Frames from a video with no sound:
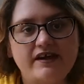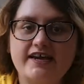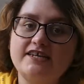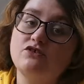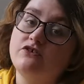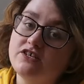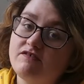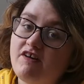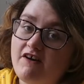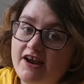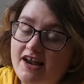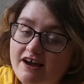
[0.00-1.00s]
He's also
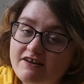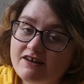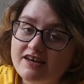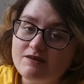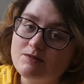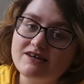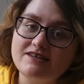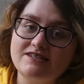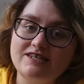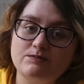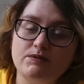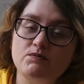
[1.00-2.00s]
very lonely because
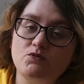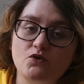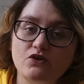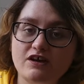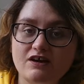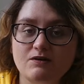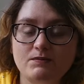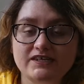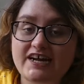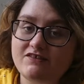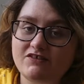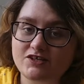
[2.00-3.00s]
he's been walking up and
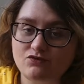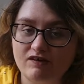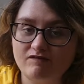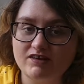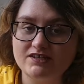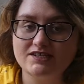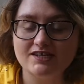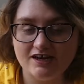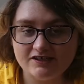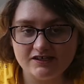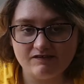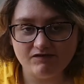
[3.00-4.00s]
down this river
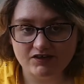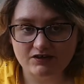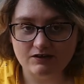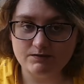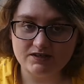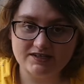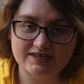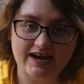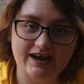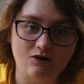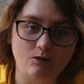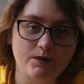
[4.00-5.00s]
searching for humans to
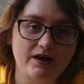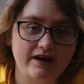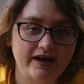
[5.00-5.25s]
help.